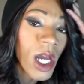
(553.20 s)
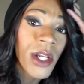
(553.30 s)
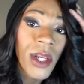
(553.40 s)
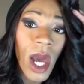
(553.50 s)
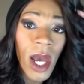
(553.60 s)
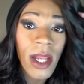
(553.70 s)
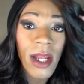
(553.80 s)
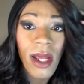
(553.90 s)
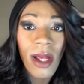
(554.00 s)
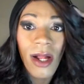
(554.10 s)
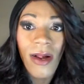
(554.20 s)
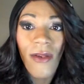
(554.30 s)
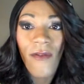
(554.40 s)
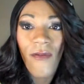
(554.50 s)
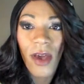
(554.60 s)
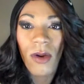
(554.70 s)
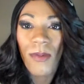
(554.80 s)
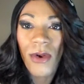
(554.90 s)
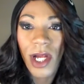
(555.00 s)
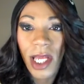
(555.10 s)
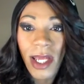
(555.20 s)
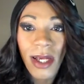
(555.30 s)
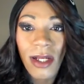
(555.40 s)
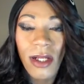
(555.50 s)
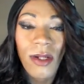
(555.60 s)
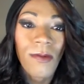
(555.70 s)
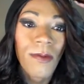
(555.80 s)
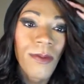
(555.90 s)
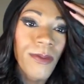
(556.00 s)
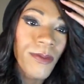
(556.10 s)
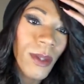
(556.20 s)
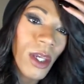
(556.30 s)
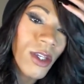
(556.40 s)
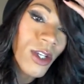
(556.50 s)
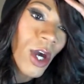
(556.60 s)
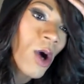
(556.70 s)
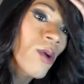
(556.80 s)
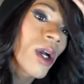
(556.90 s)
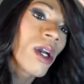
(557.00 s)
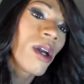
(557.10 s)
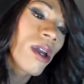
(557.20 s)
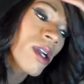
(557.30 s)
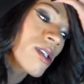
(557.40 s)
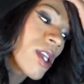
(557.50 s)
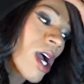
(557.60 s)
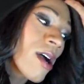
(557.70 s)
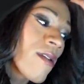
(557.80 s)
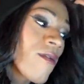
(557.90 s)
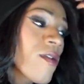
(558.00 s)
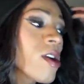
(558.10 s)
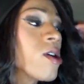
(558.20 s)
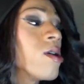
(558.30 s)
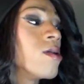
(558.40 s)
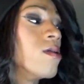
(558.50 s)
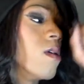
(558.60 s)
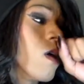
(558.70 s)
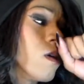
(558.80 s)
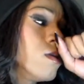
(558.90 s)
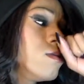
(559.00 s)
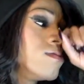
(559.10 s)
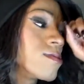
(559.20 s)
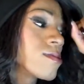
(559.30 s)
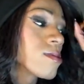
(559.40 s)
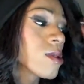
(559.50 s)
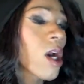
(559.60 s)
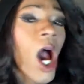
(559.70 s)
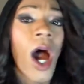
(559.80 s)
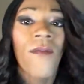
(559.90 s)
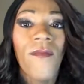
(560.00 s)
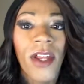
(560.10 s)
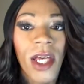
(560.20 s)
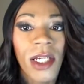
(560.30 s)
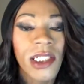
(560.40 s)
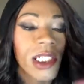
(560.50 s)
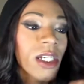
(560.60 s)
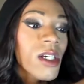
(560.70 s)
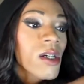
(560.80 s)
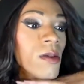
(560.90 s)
and not feel pretty, you know, and not feel confident